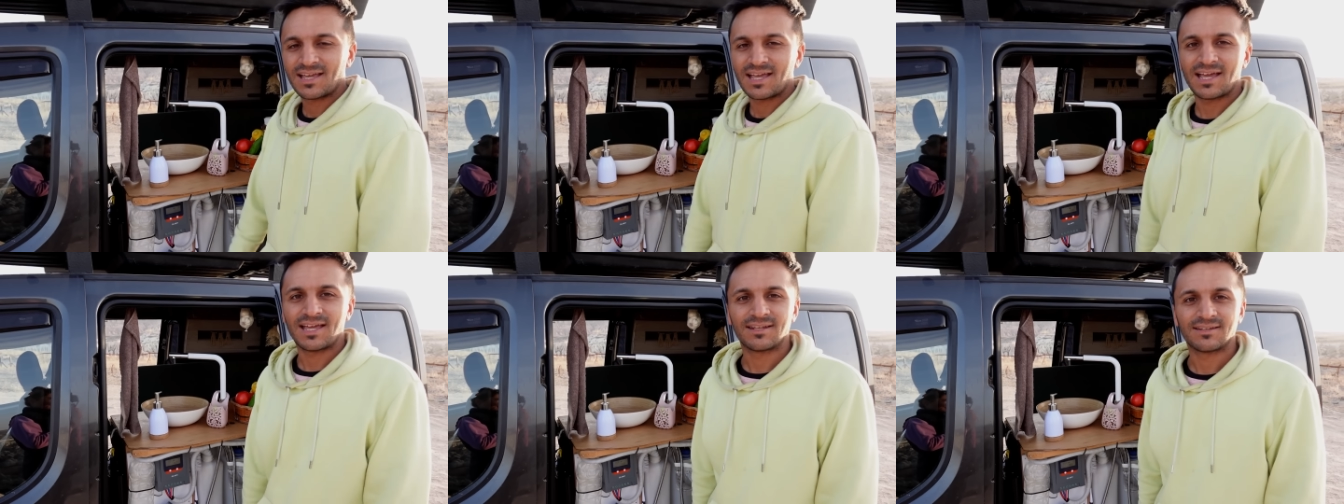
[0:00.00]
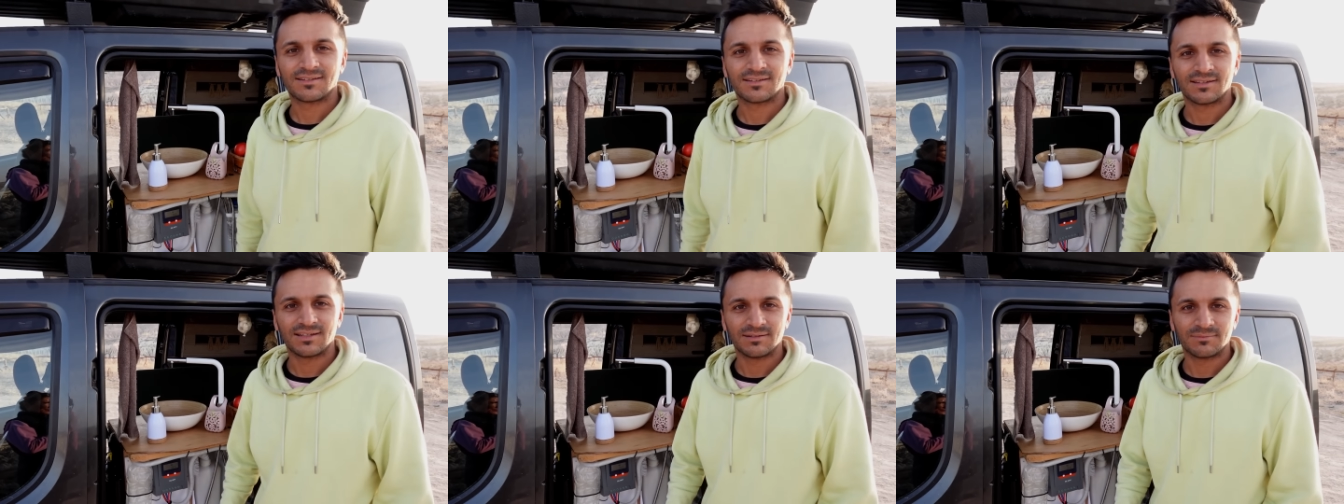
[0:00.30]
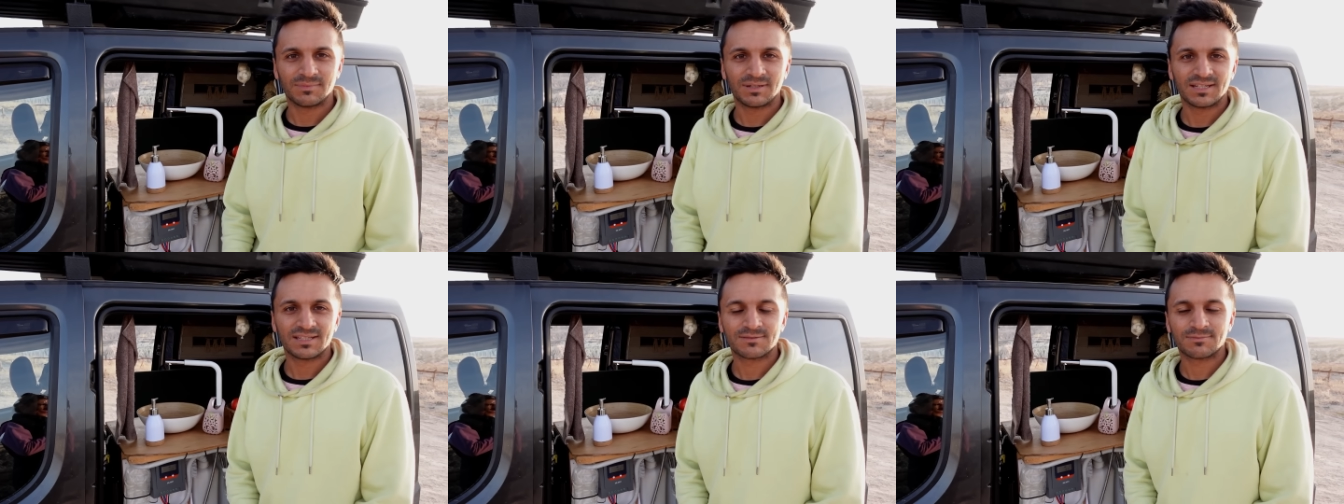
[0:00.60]
and it
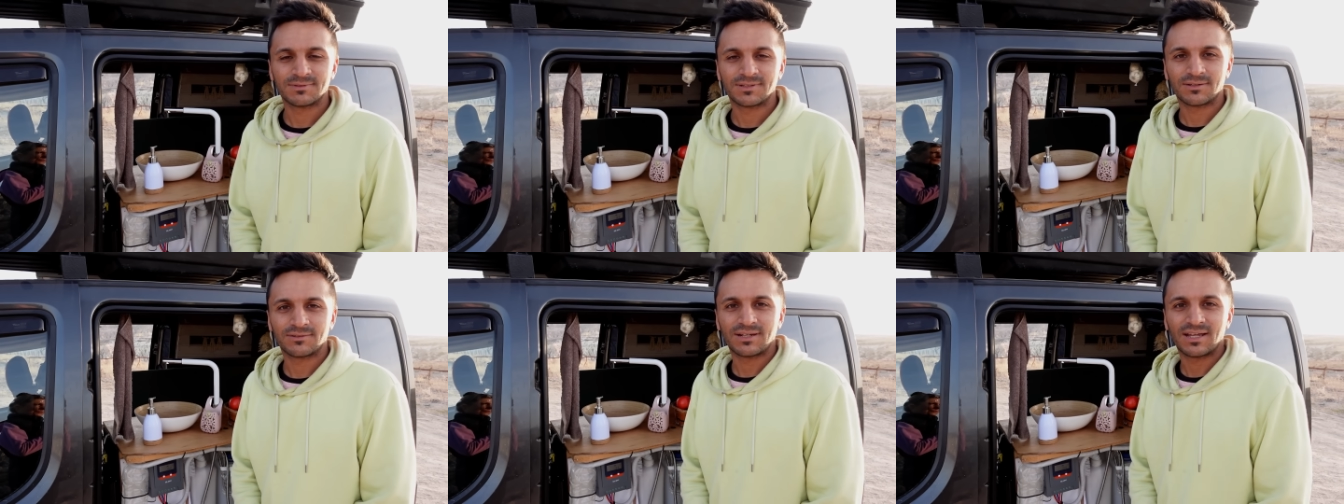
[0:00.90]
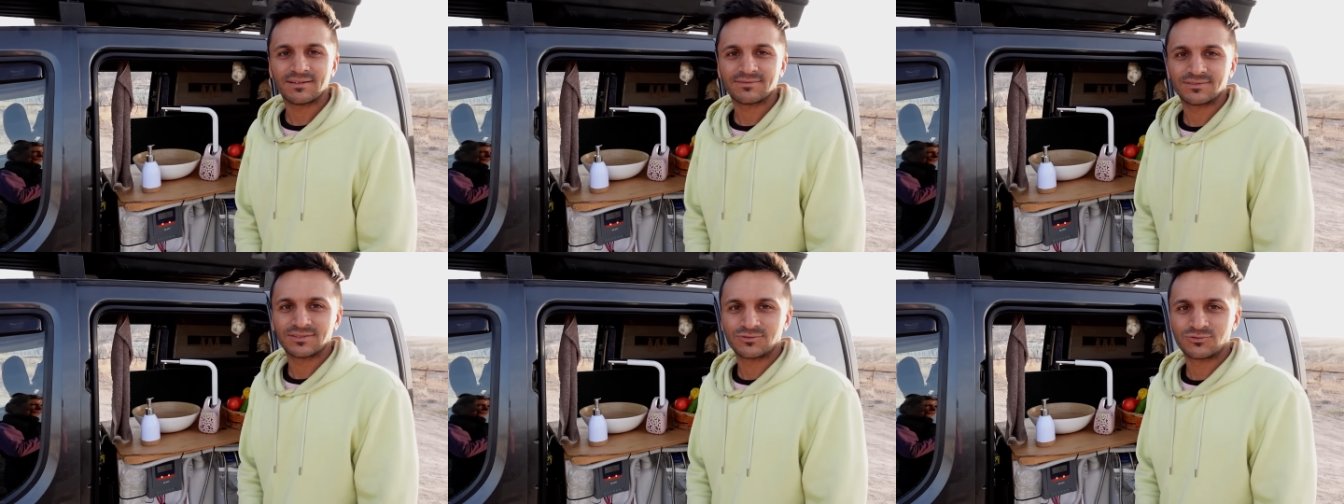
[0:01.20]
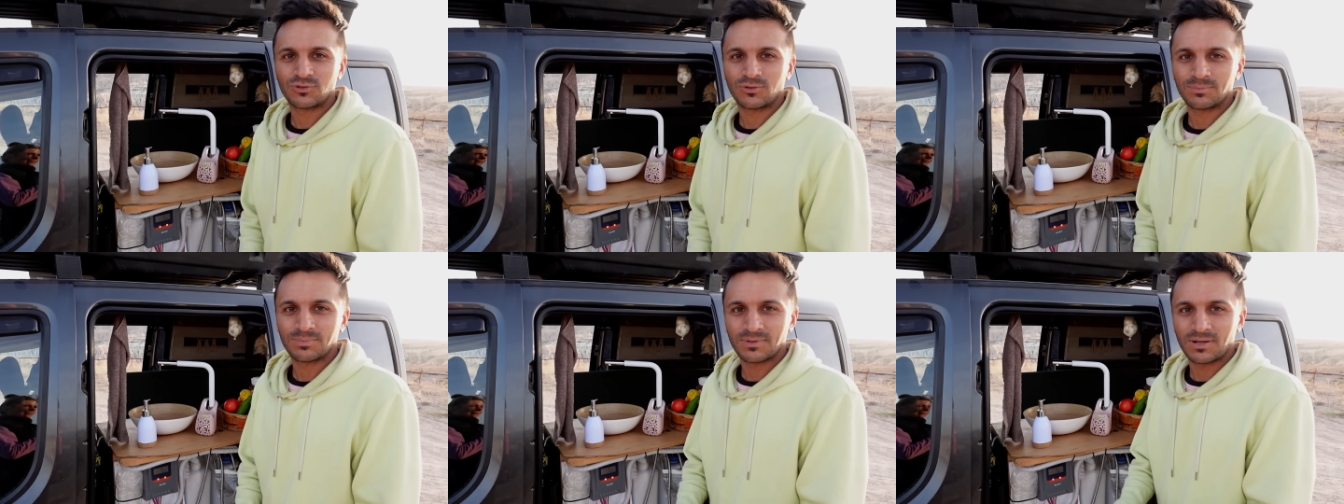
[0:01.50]
means we don't have to
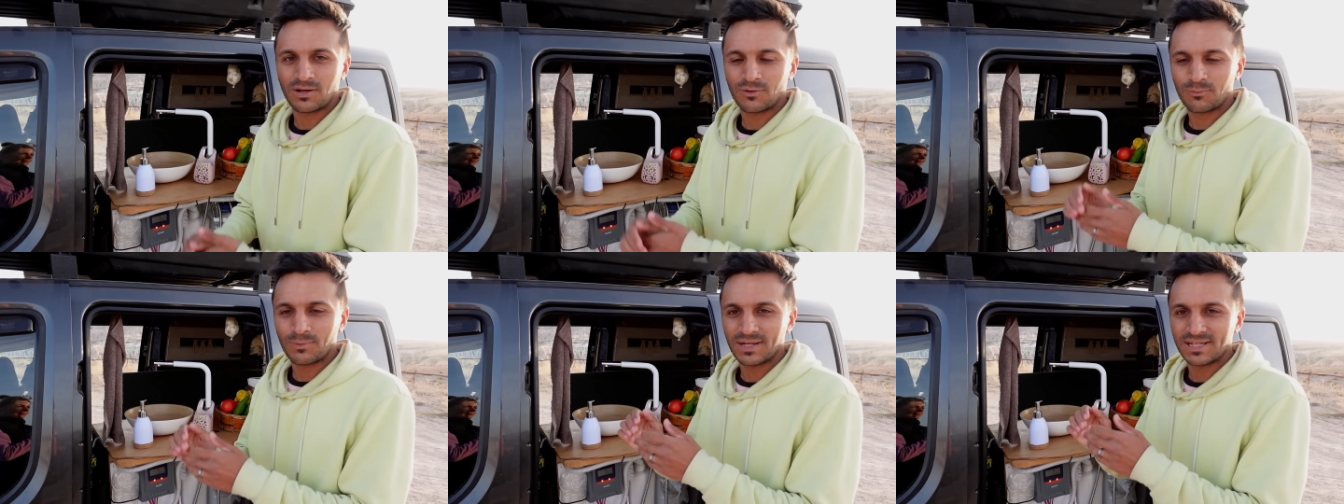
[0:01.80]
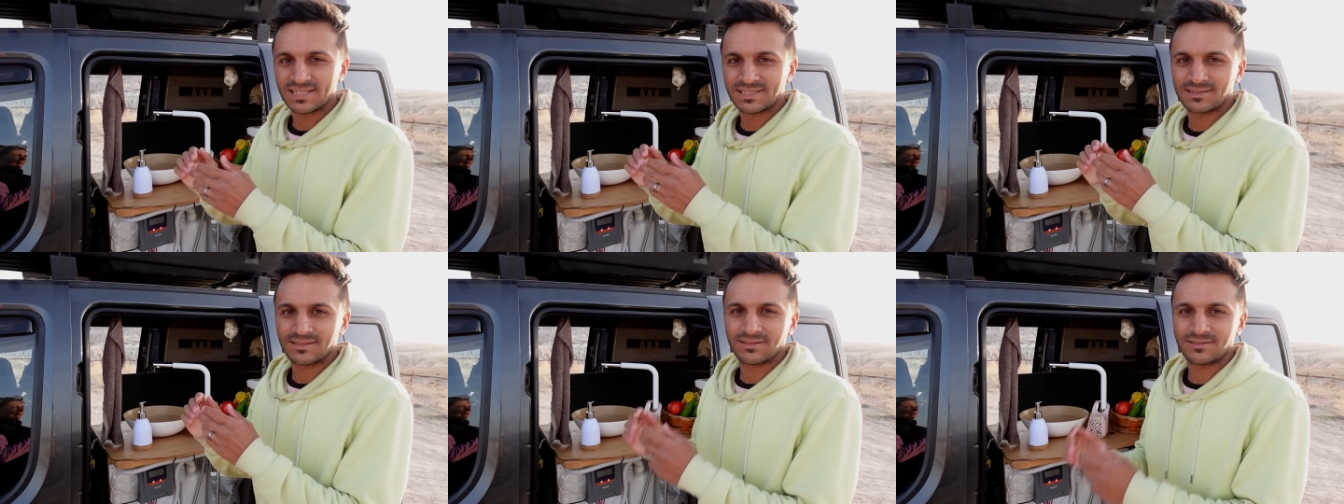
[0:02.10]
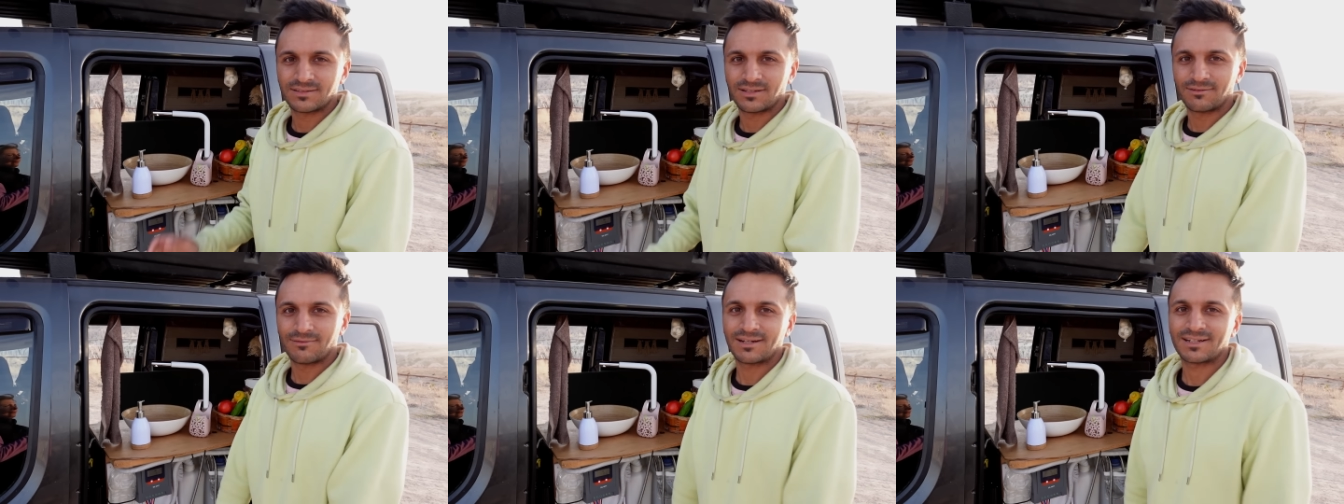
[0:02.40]
drop our waste
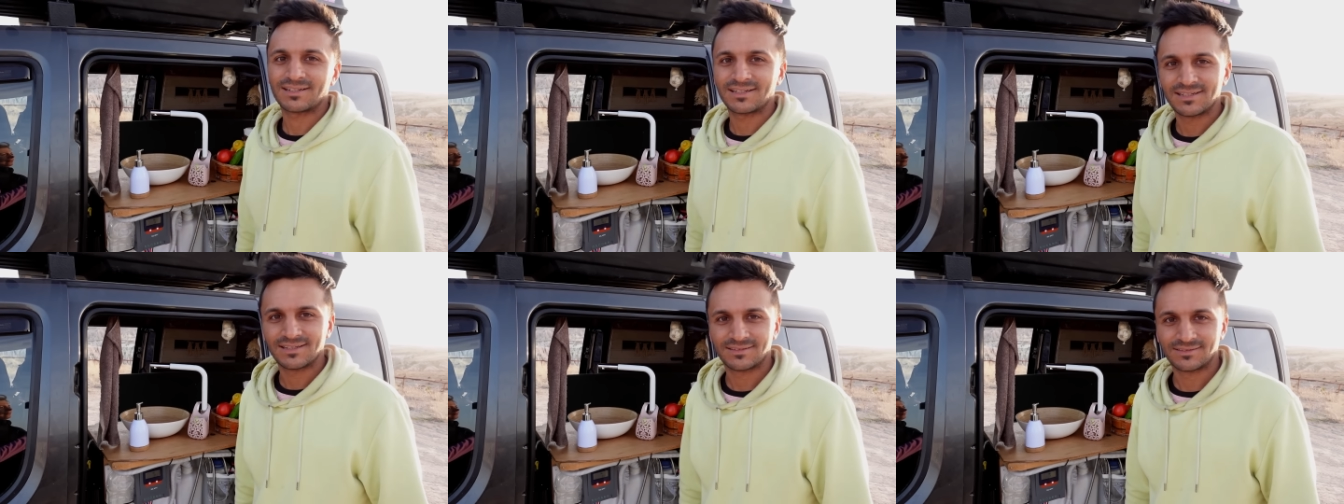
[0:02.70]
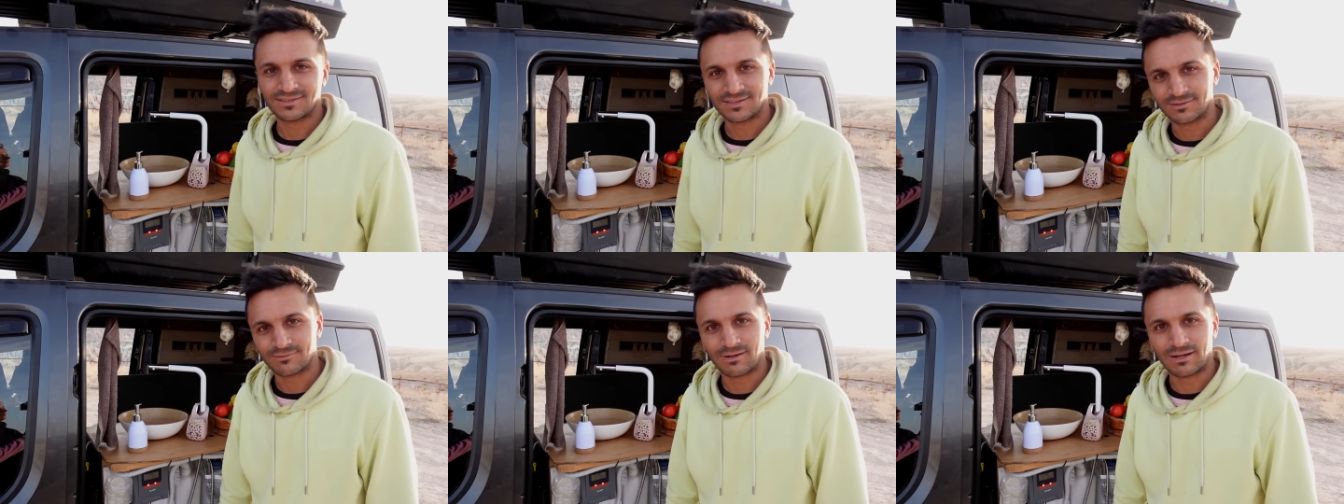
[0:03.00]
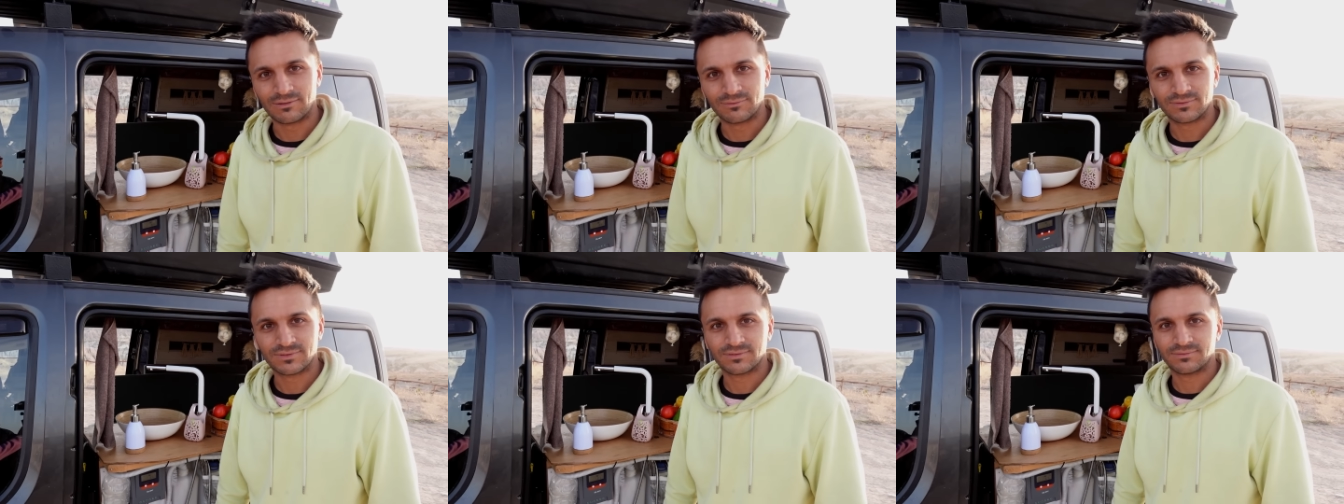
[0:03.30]
directly to the
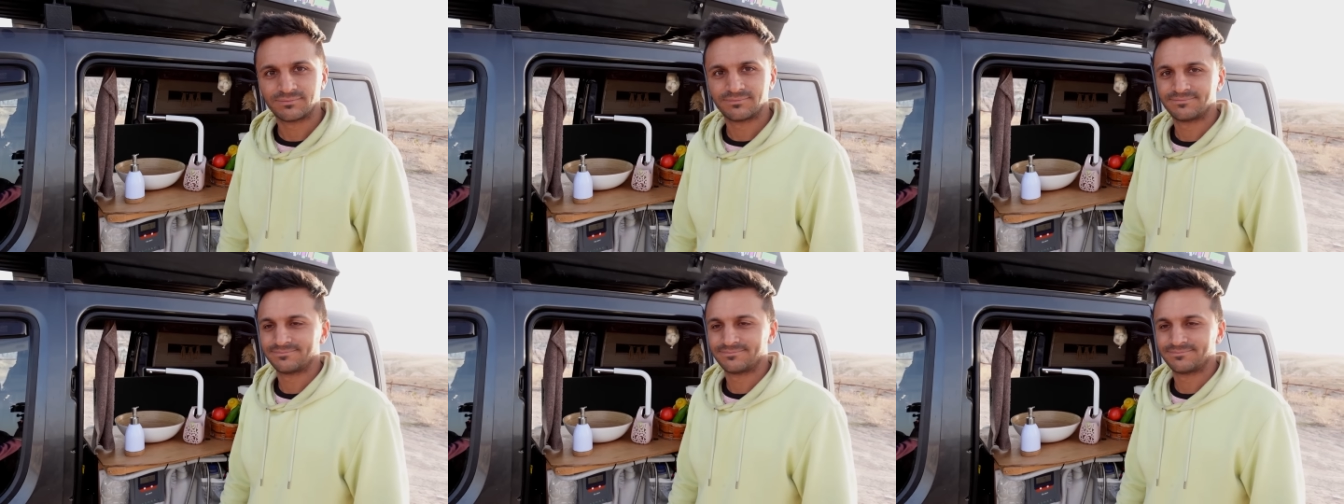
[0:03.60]
ground.